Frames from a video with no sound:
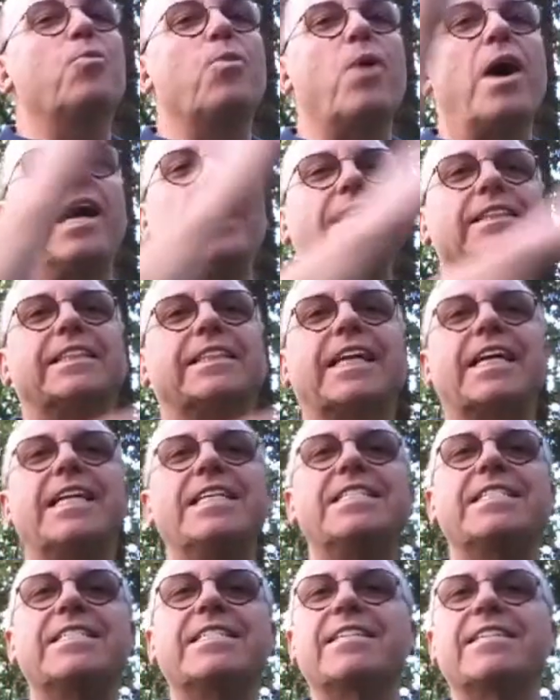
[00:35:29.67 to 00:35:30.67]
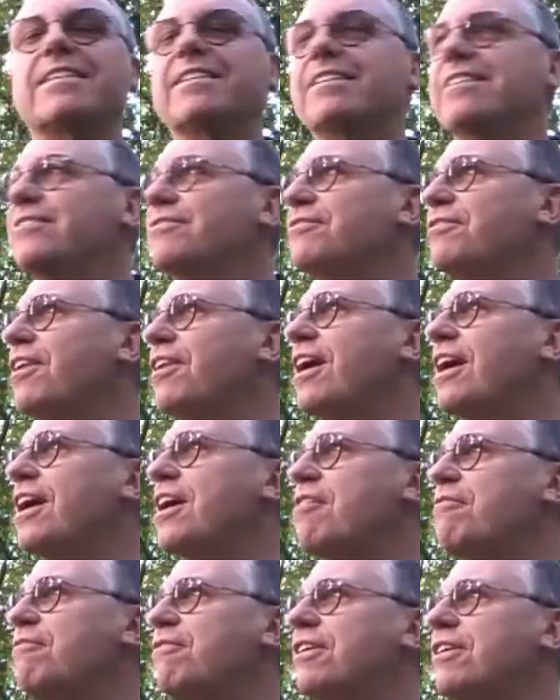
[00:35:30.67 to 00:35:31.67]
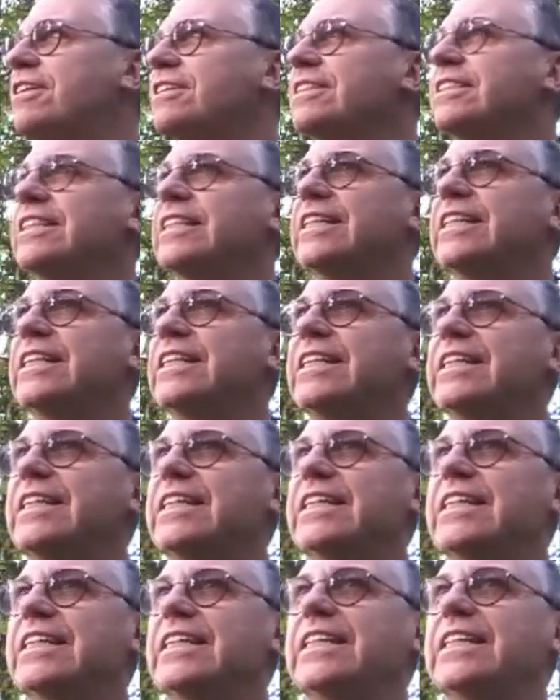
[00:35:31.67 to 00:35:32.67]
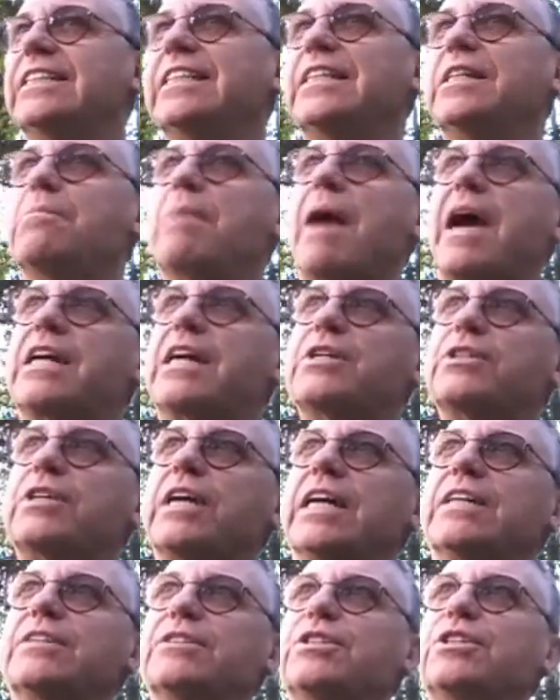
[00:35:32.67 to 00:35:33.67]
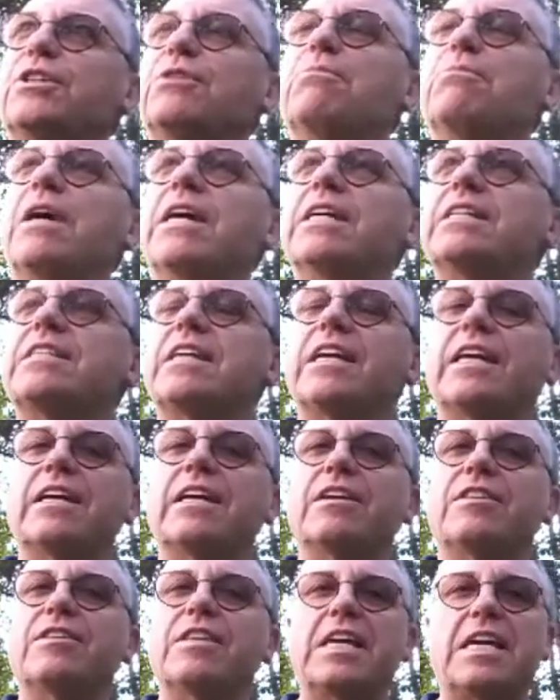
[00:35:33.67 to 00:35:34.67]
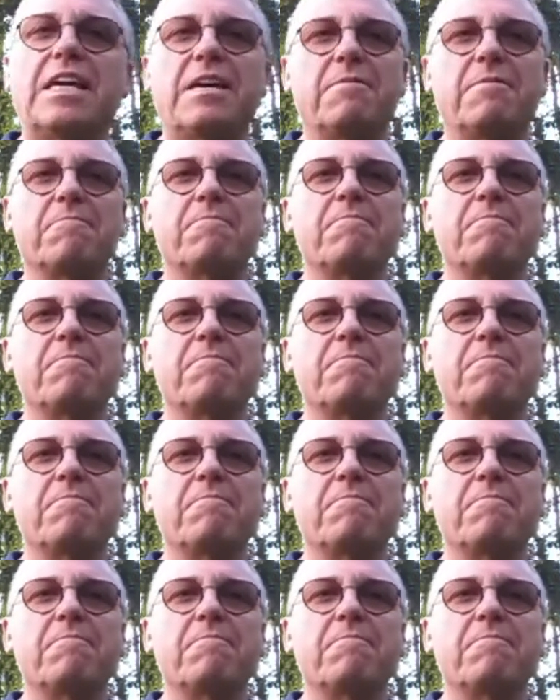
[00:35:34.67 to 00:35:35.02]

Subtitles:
wild geese fly over. And in the background, you might hear the